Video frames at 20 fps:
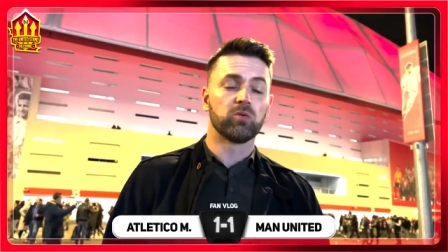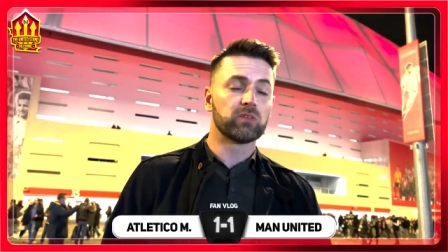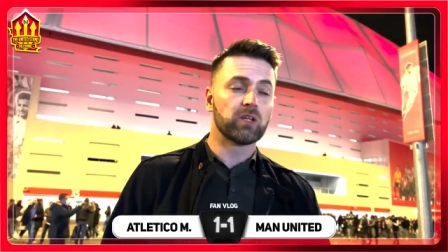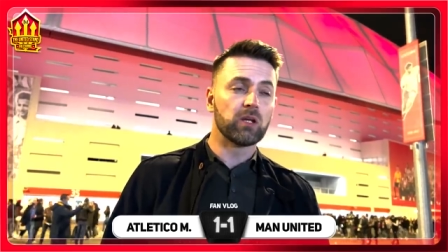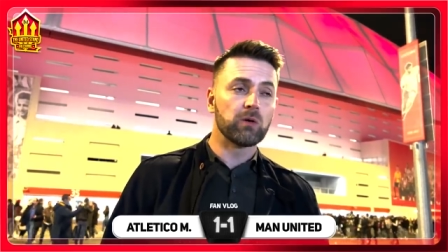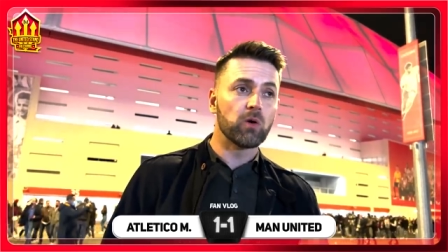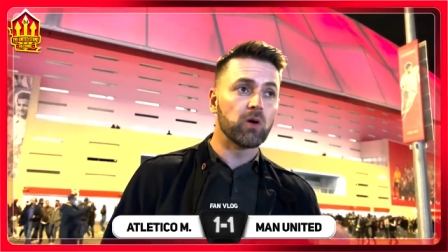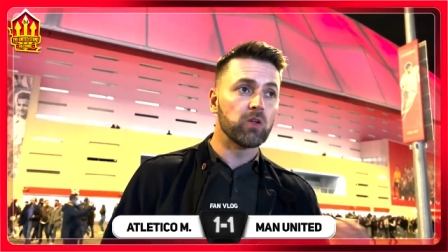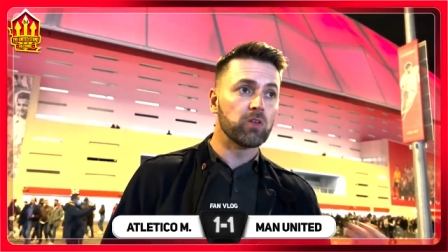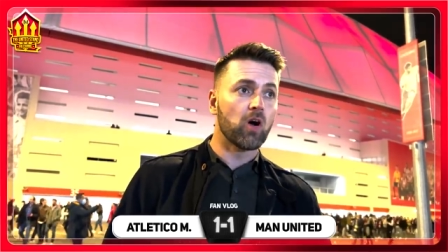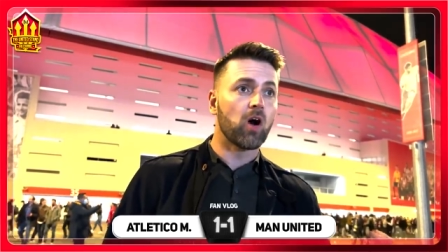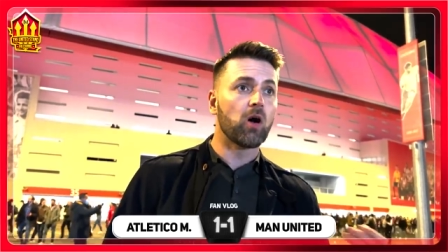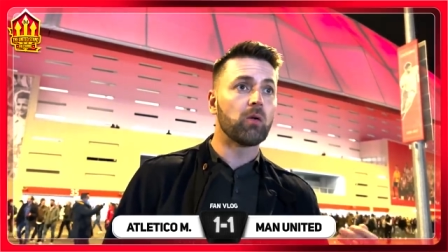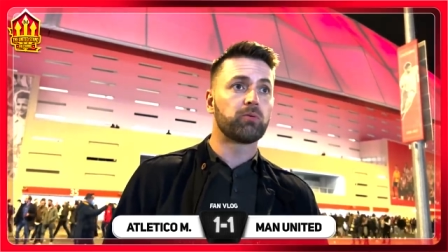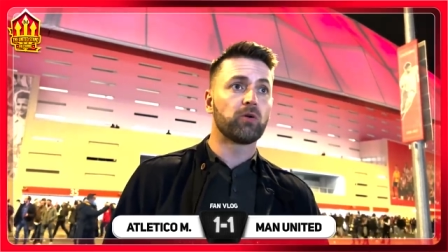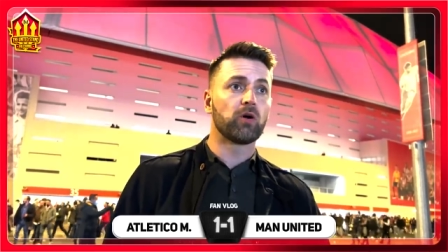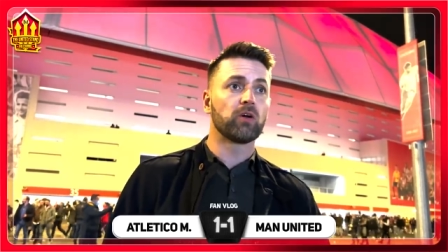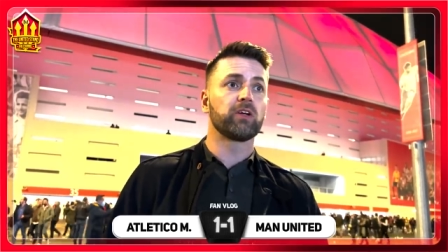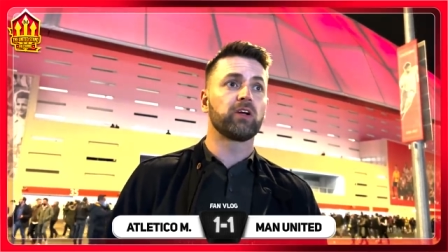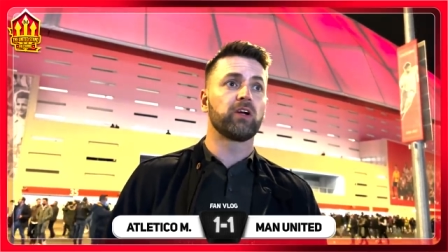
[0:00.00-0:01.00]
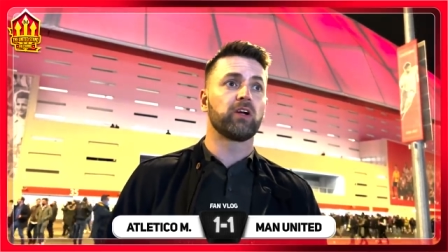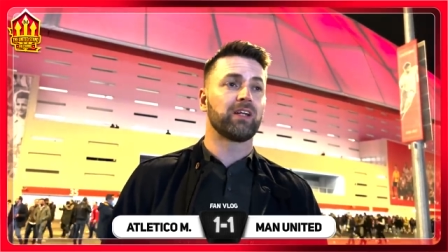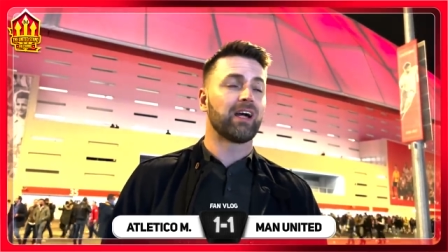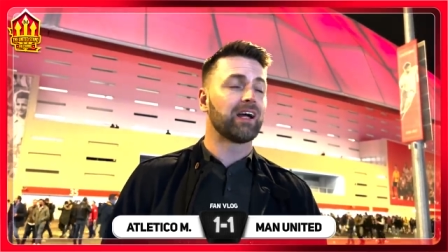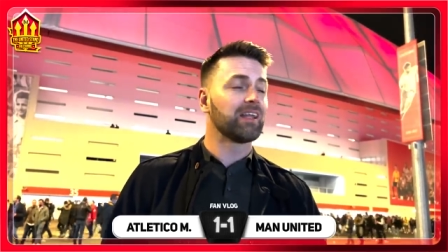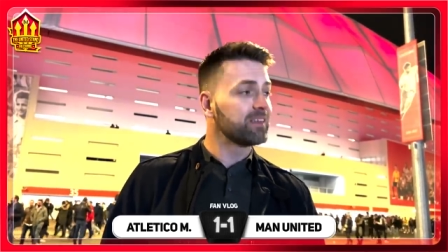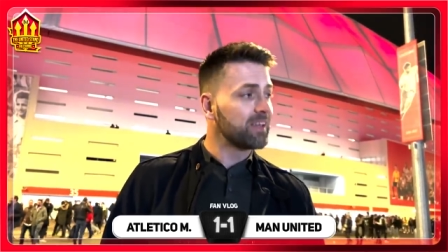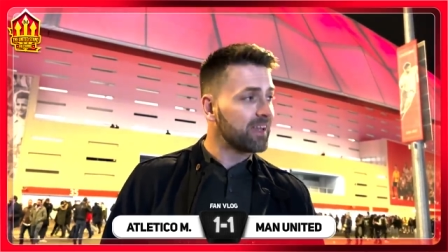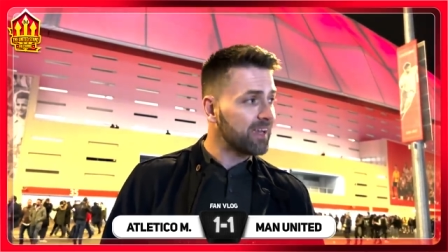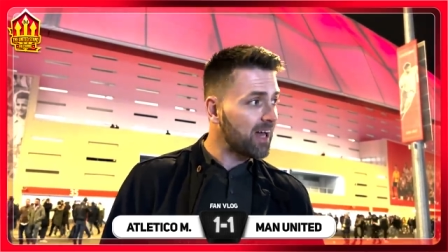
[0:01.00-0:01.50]
They were not brilliant,
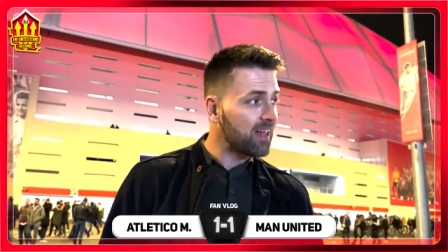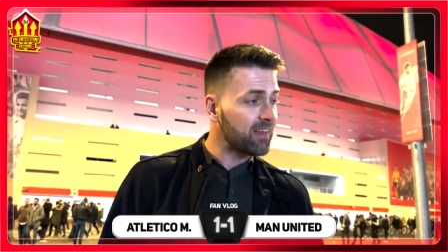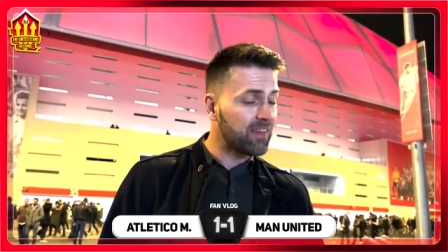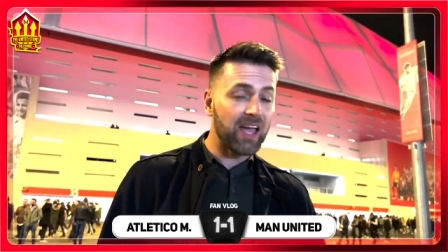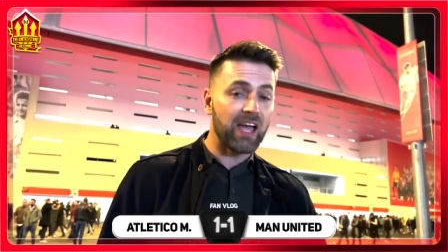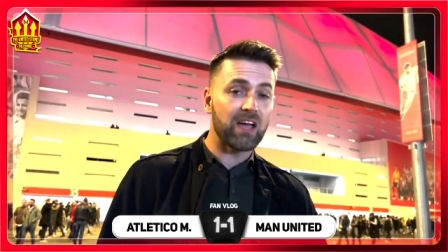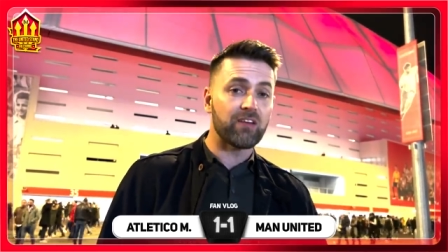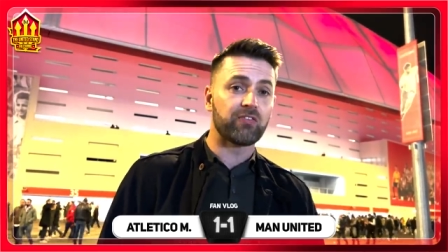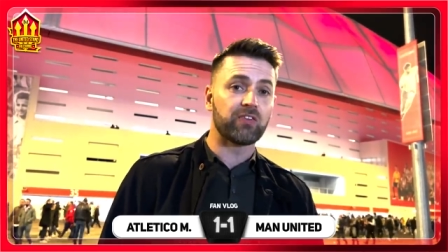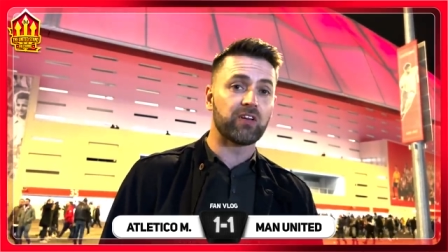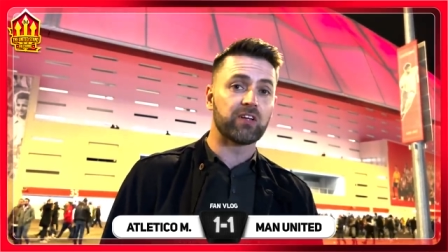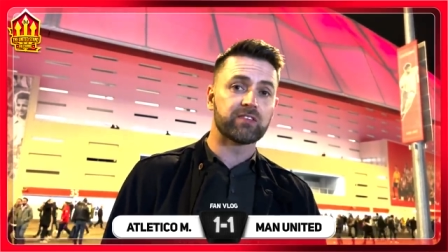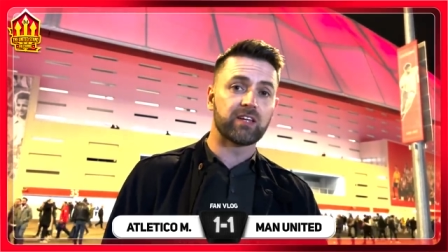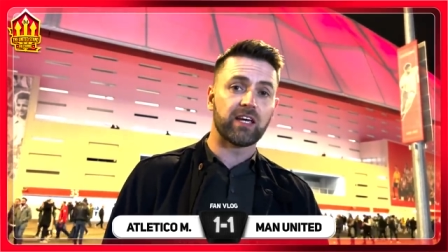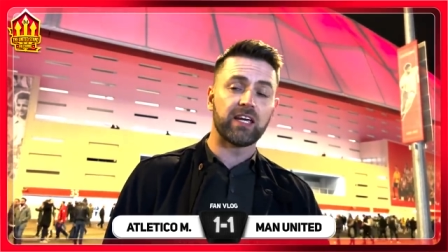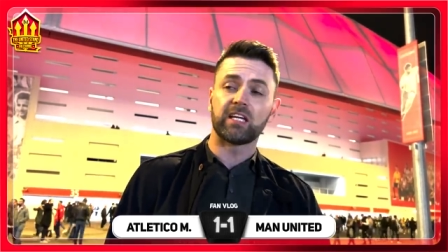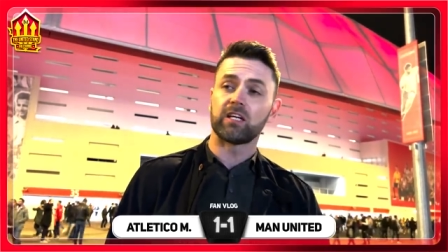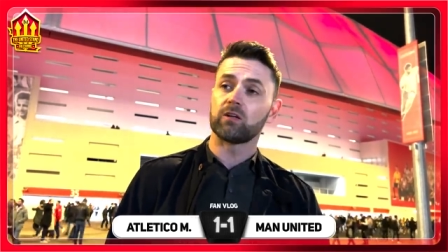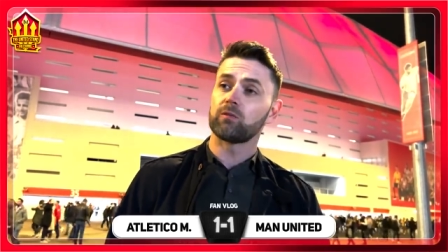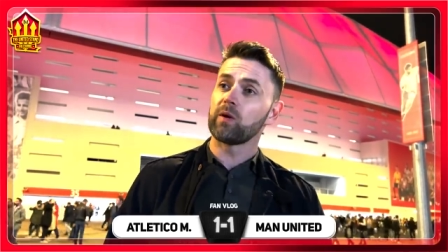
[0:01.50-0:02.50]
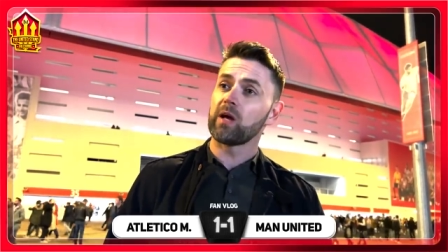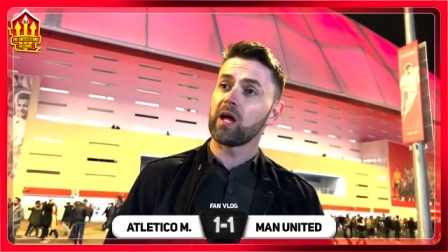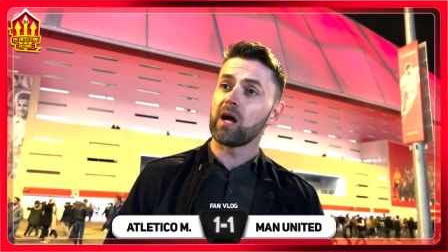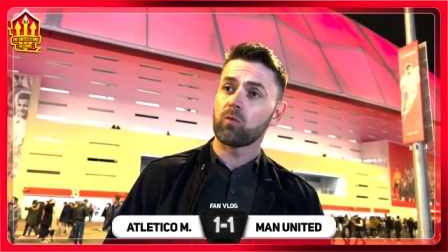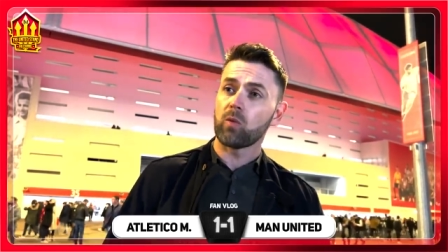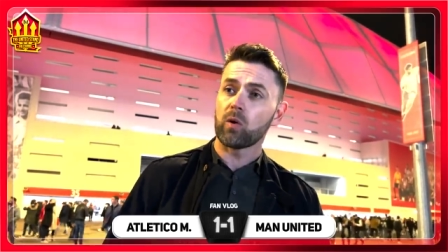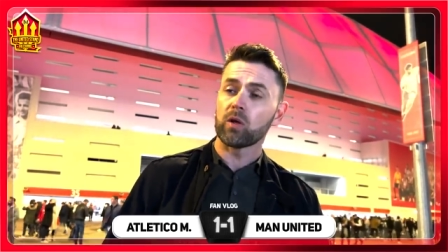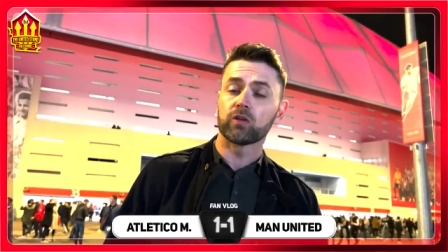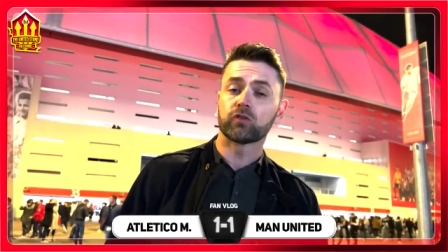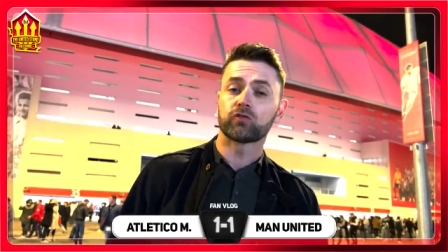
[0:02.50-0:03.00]
and they are there for the taking. We are
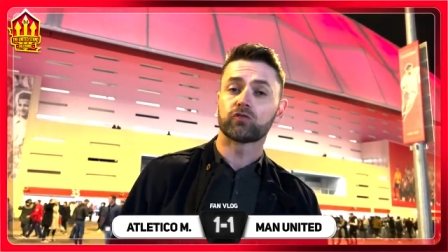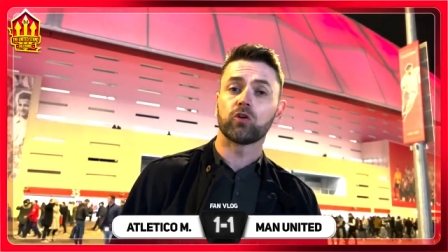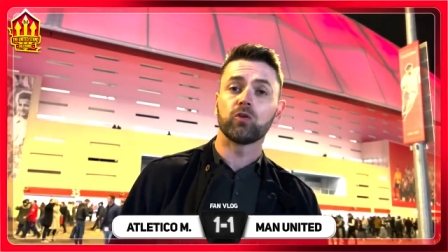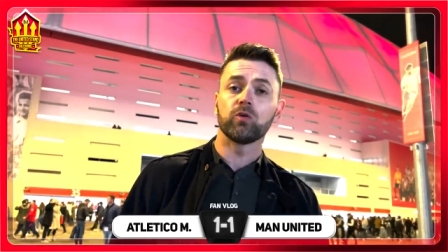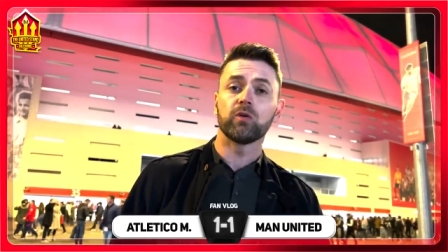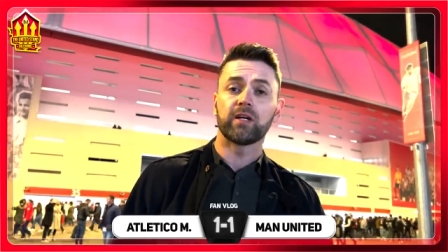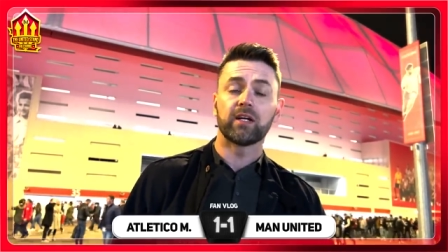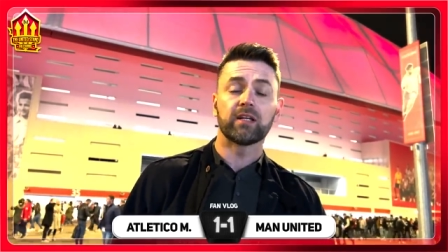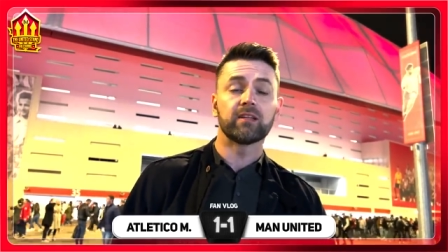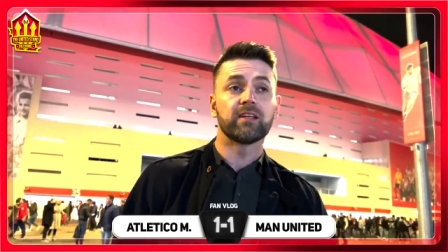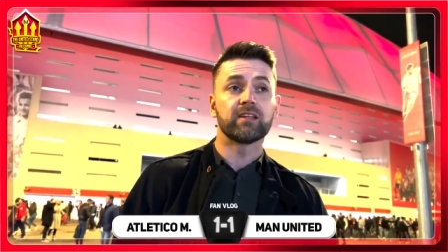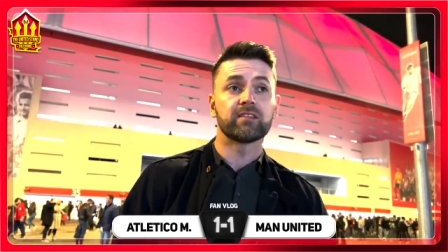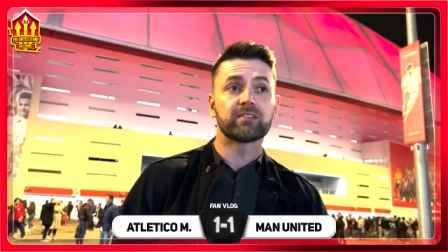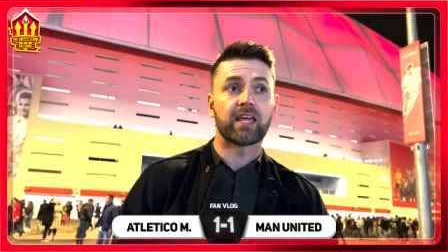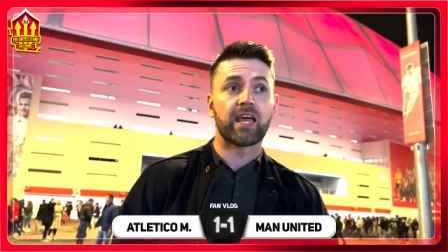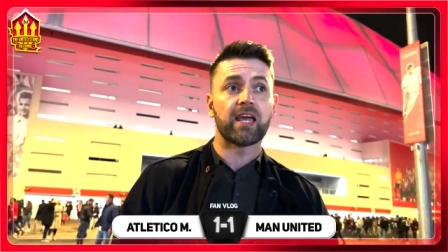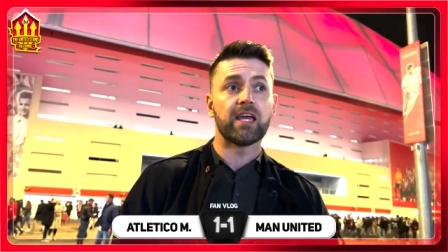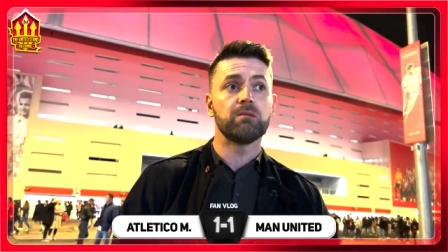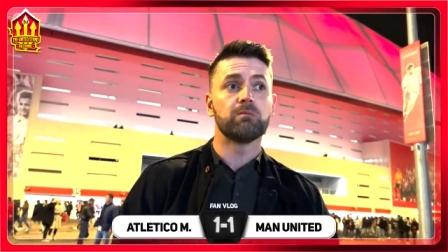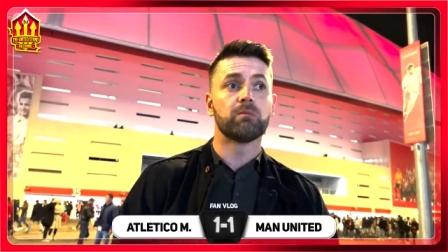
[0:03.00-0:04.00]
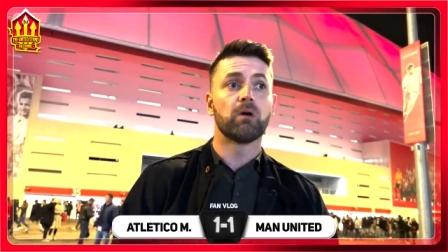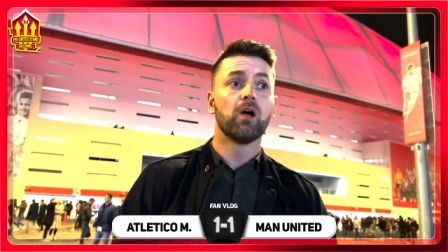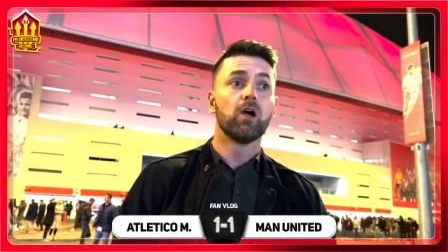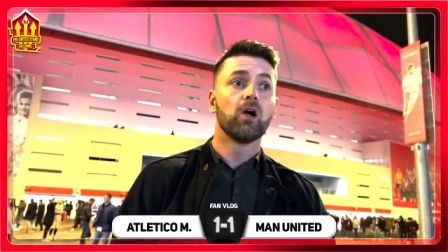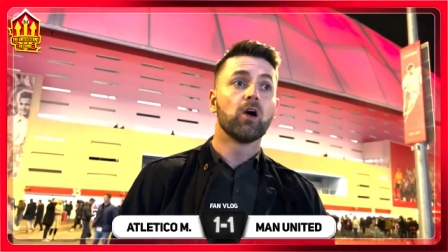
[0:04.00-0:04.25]
well and truly in this game.